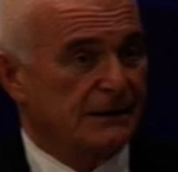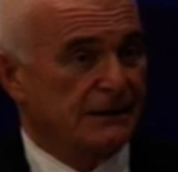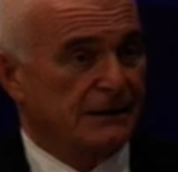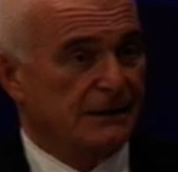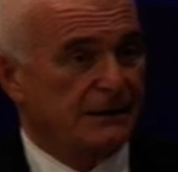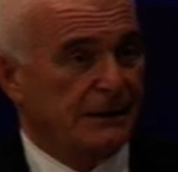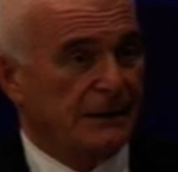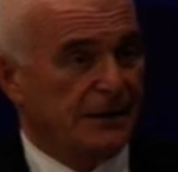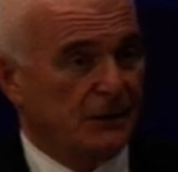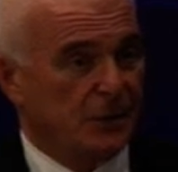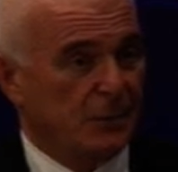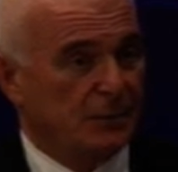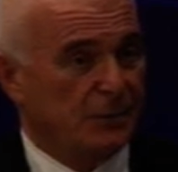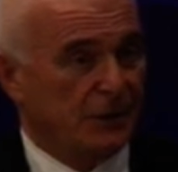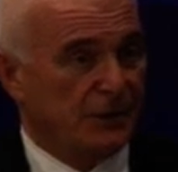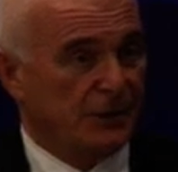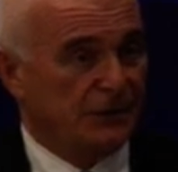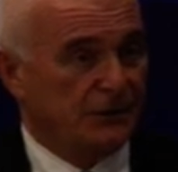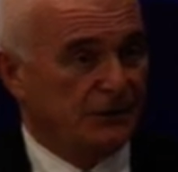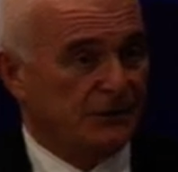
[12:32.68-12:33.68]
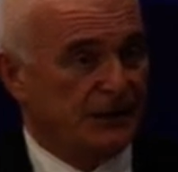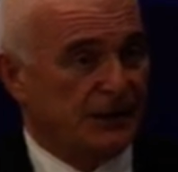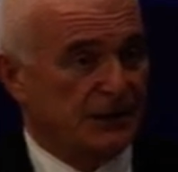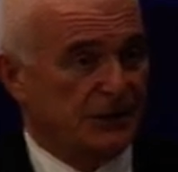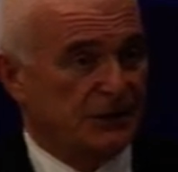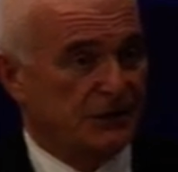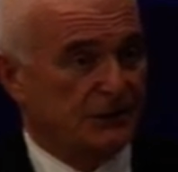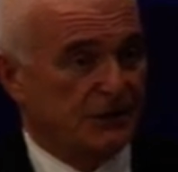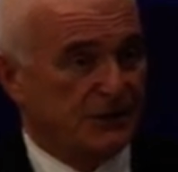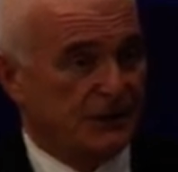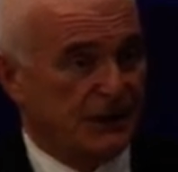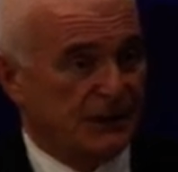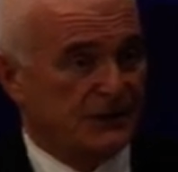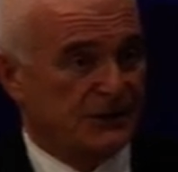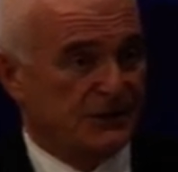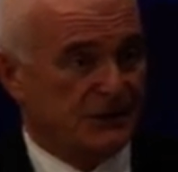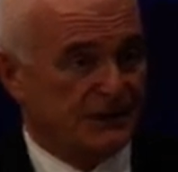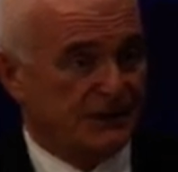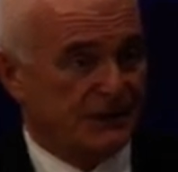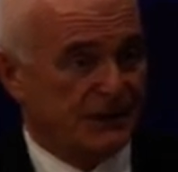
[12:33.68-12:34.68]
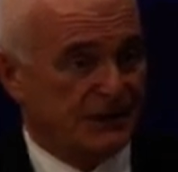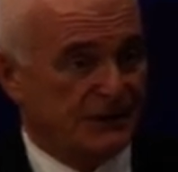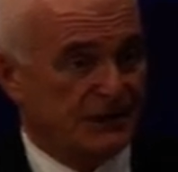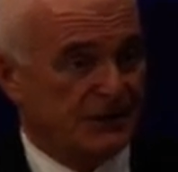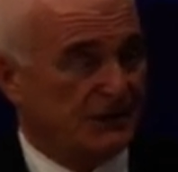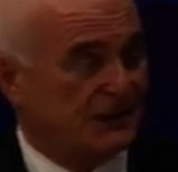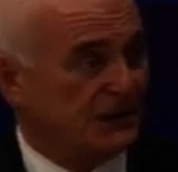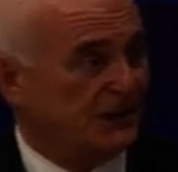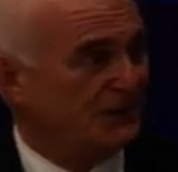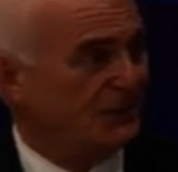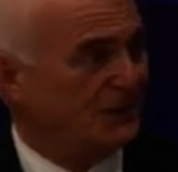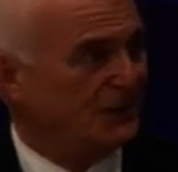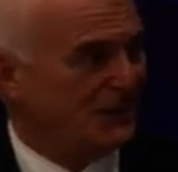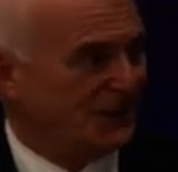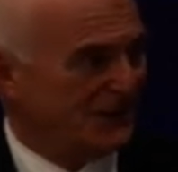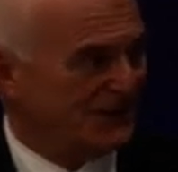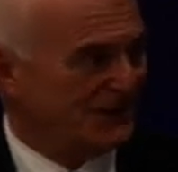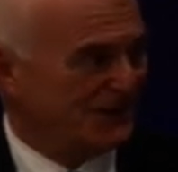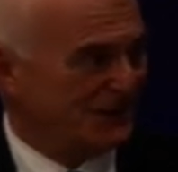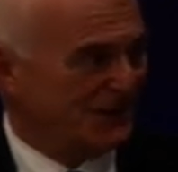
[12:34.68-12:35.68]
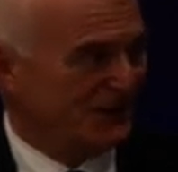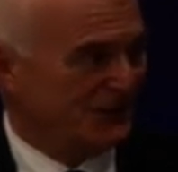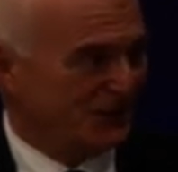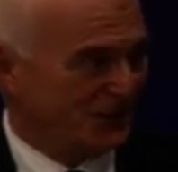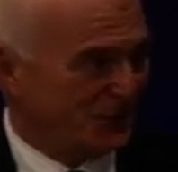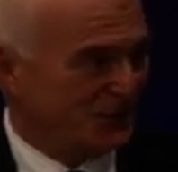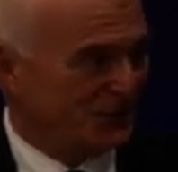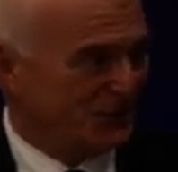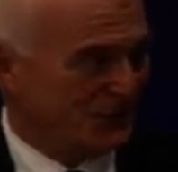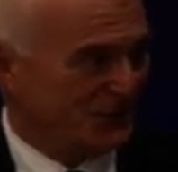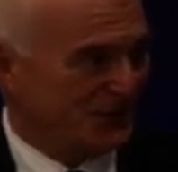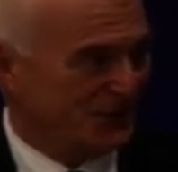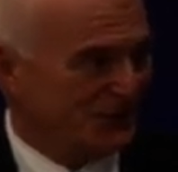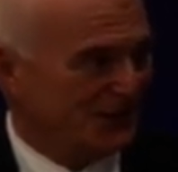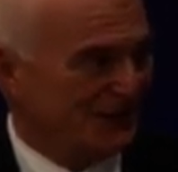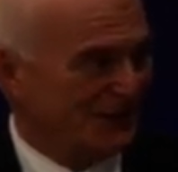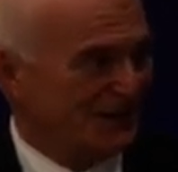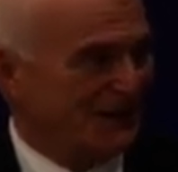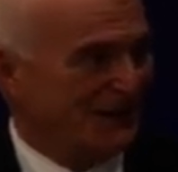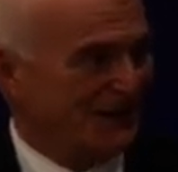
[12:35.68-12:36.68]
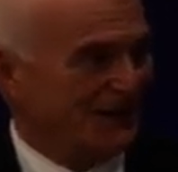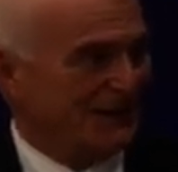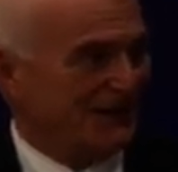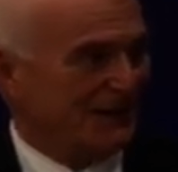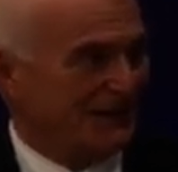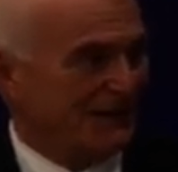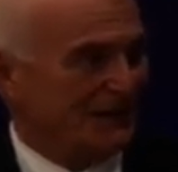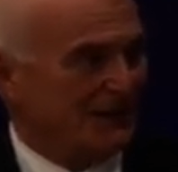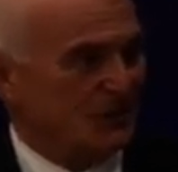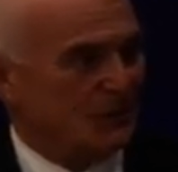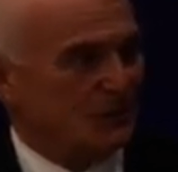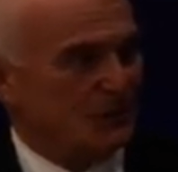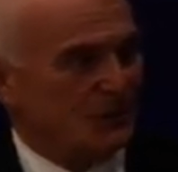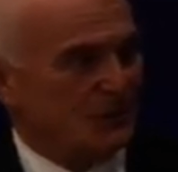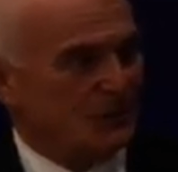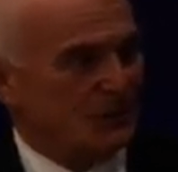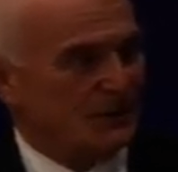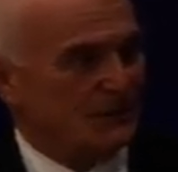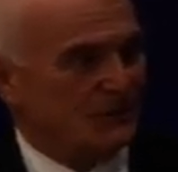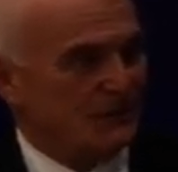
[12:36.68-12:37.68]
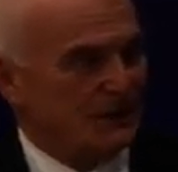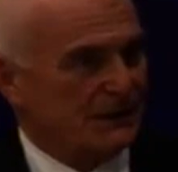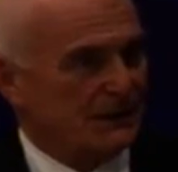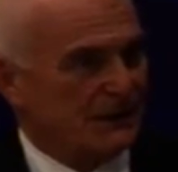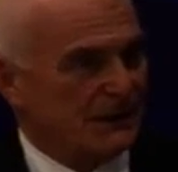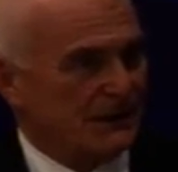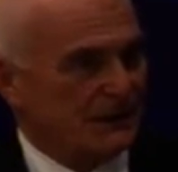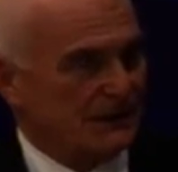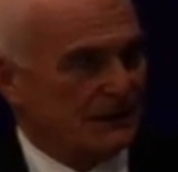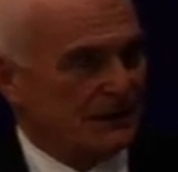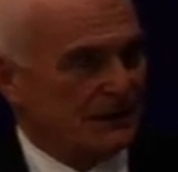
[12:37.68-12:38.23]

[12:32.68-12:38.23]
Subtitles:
are not part of the actual elections. The elections are for Pakistani voters, but we think